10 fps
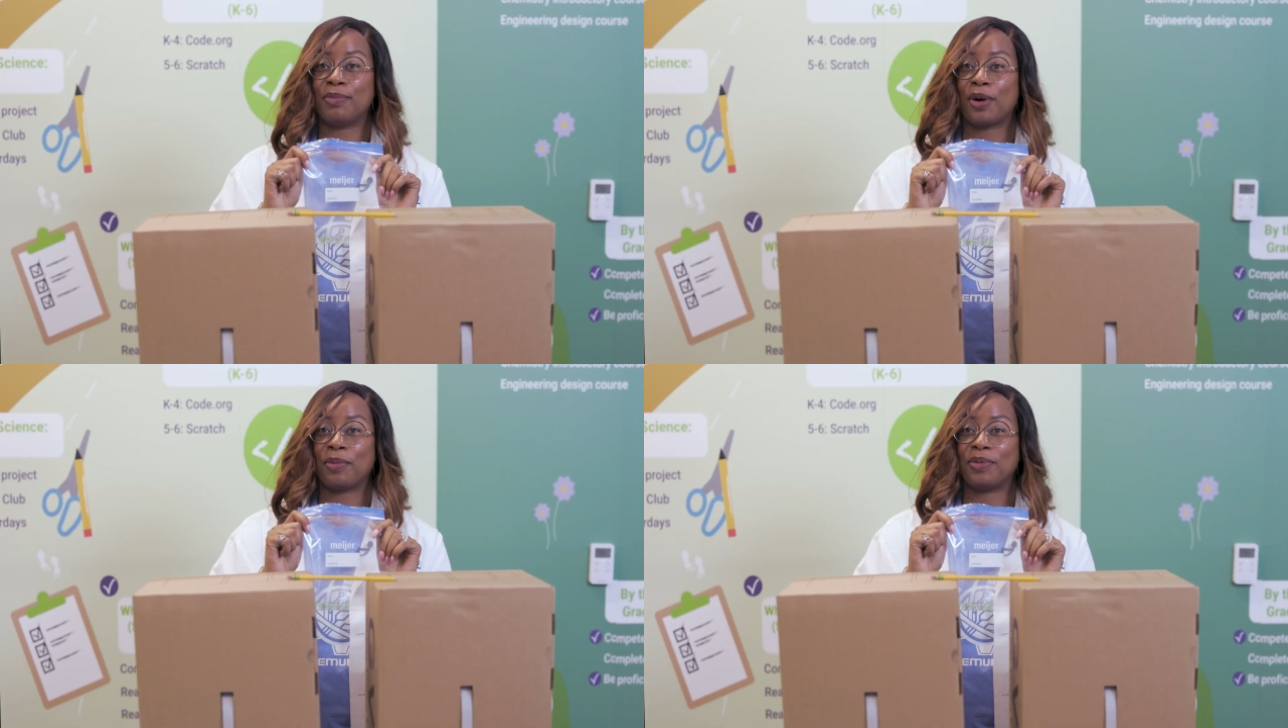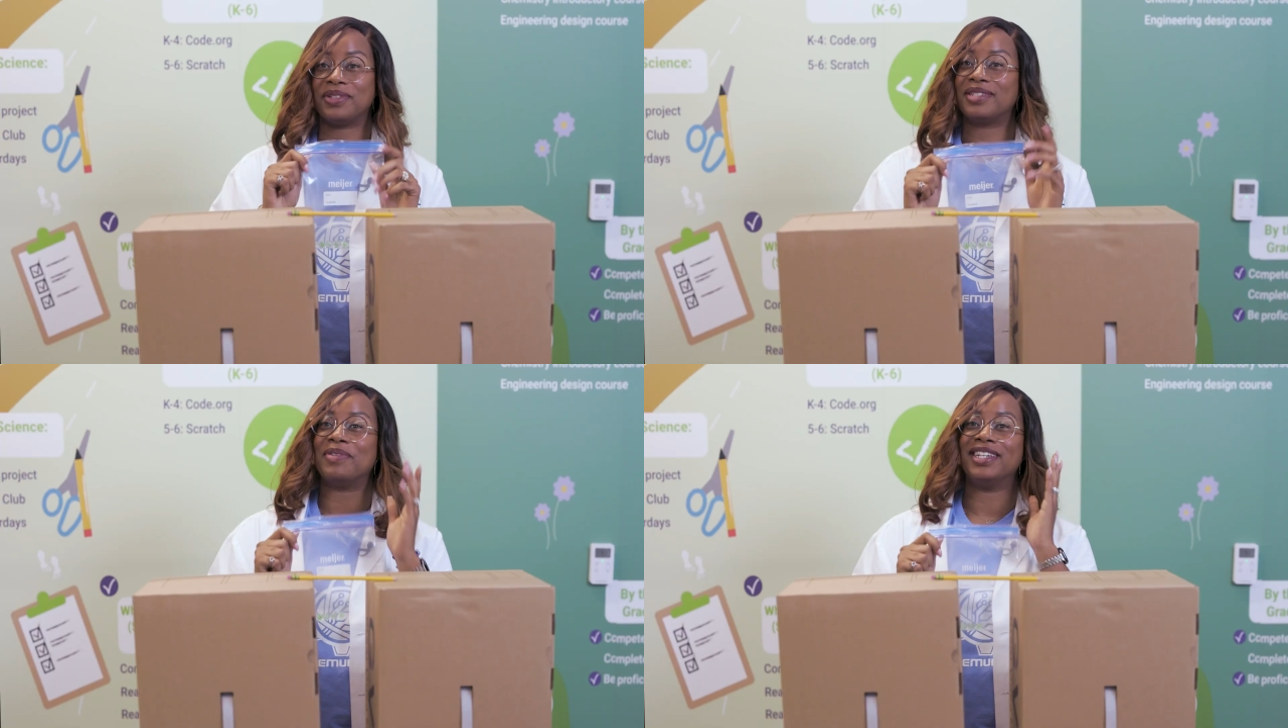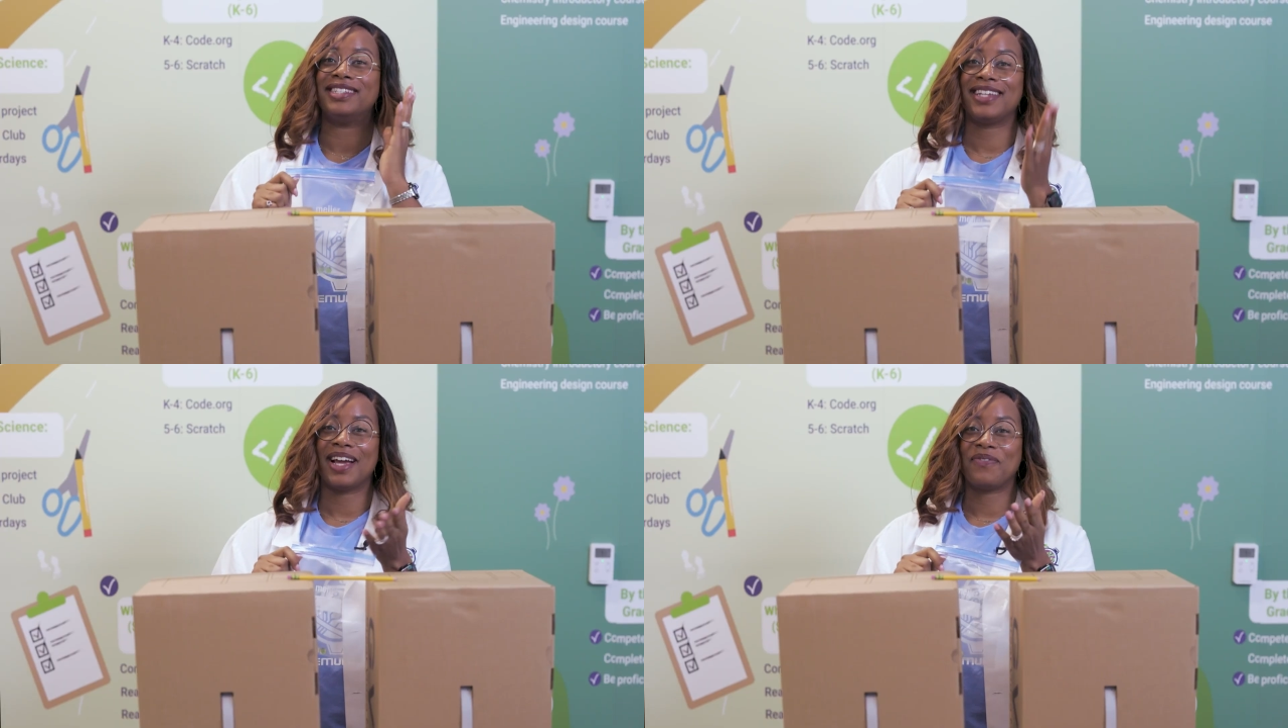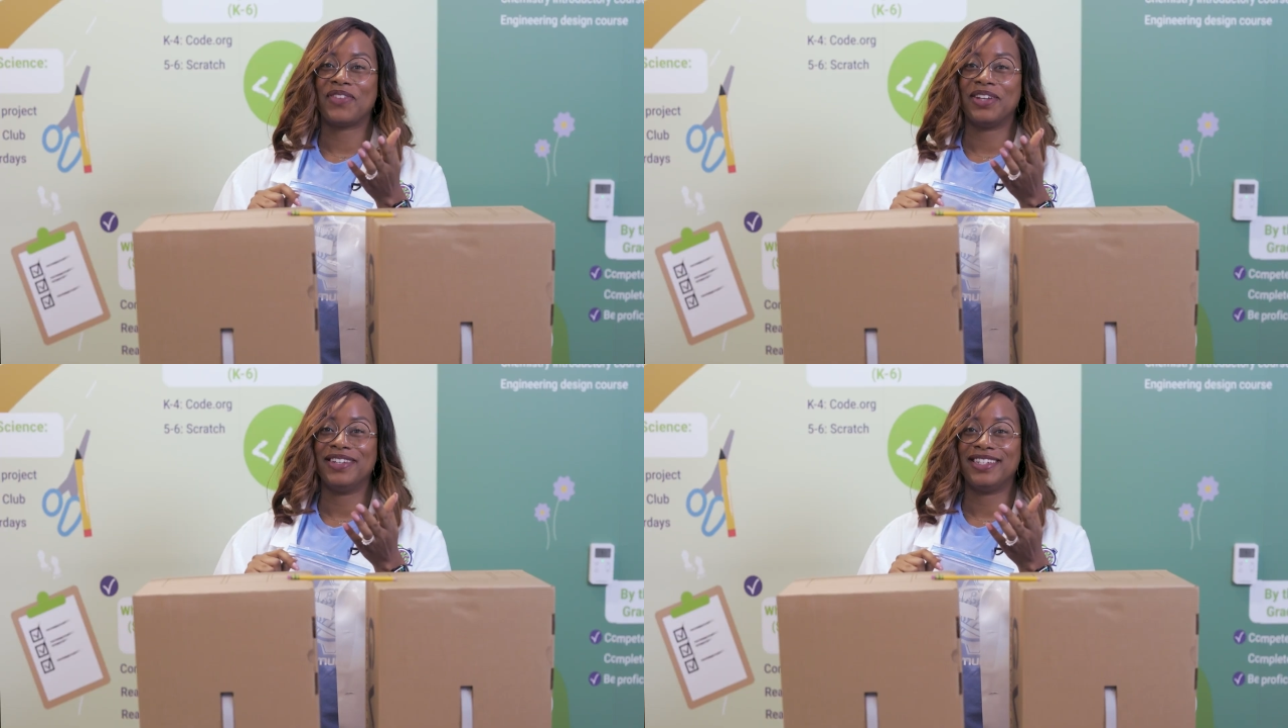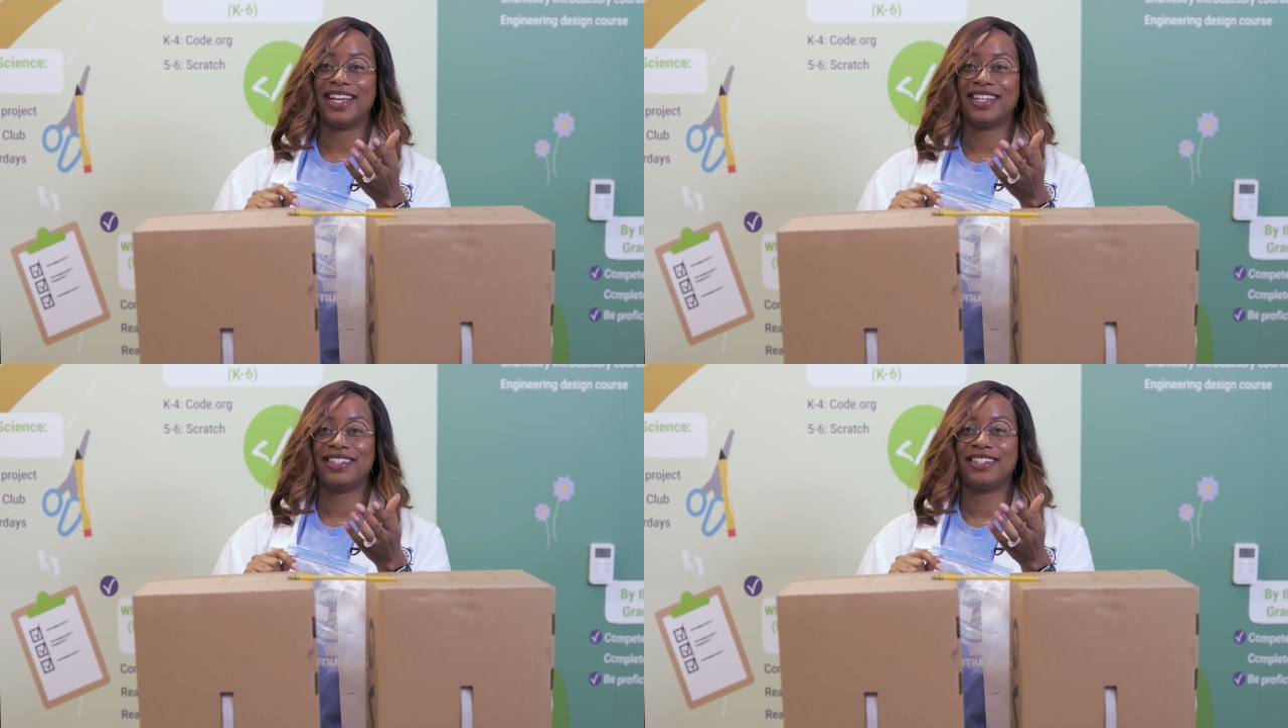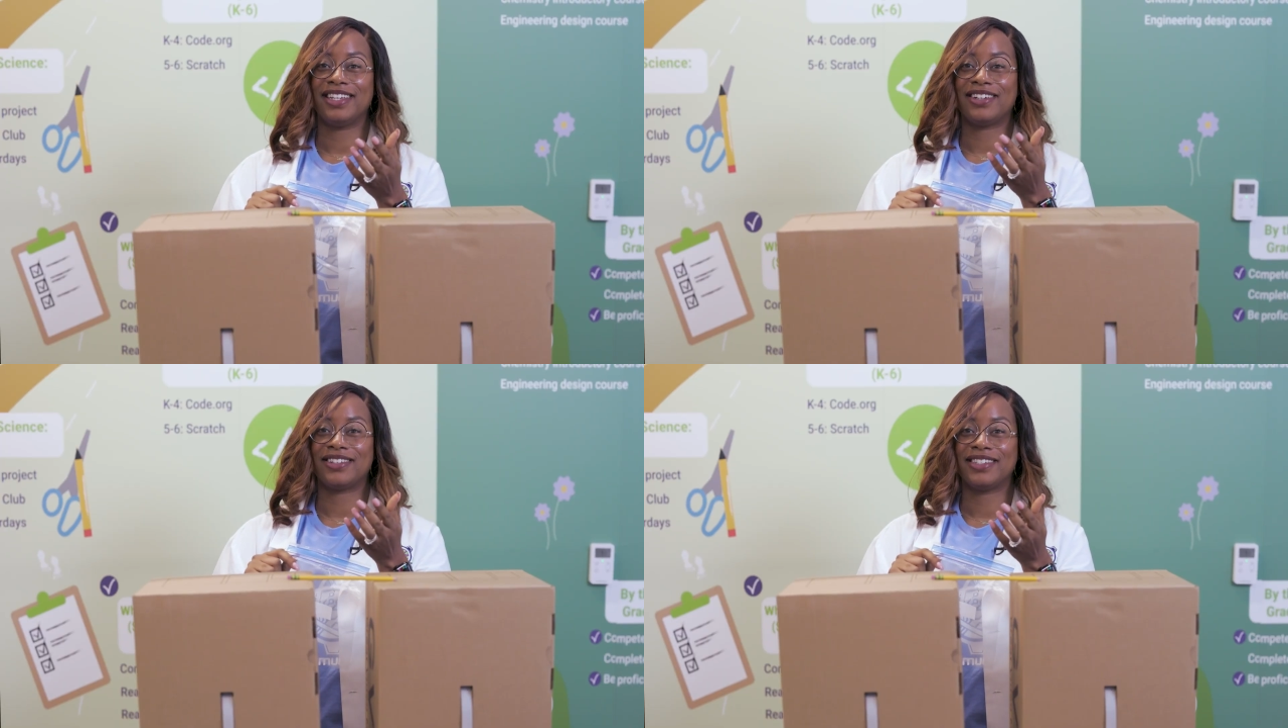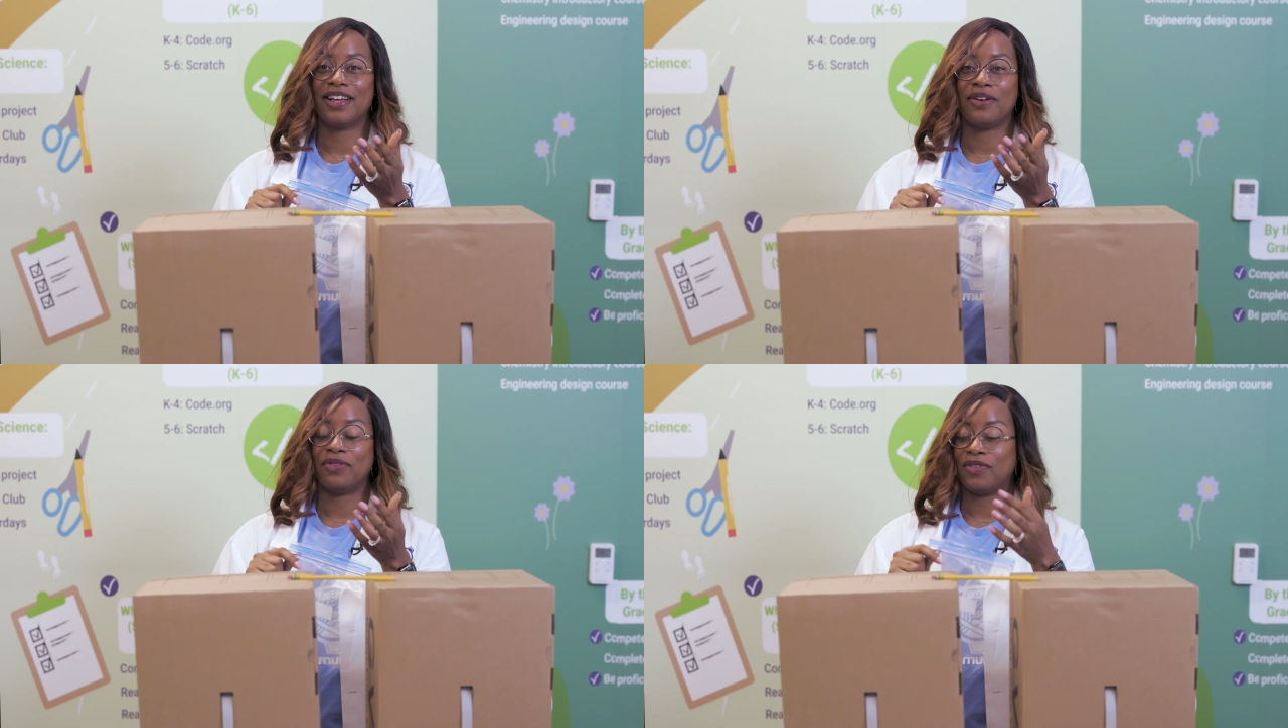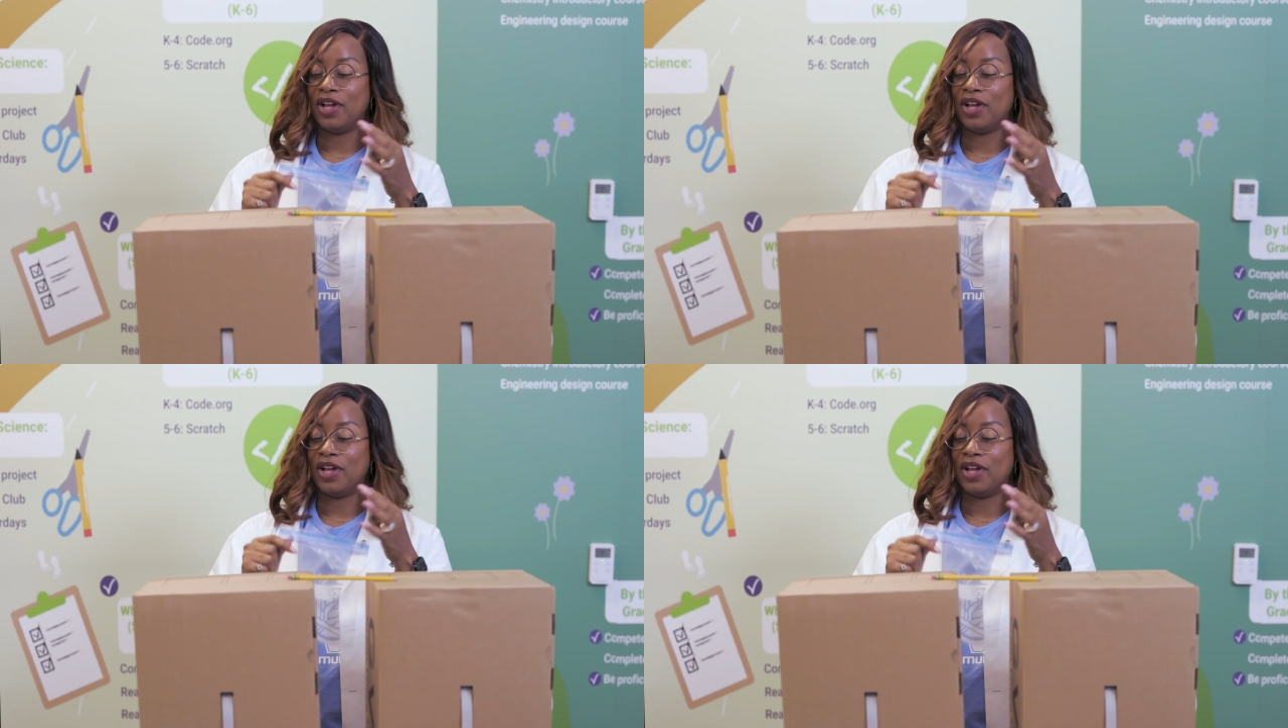marbles, but it's time for you to test it yourself.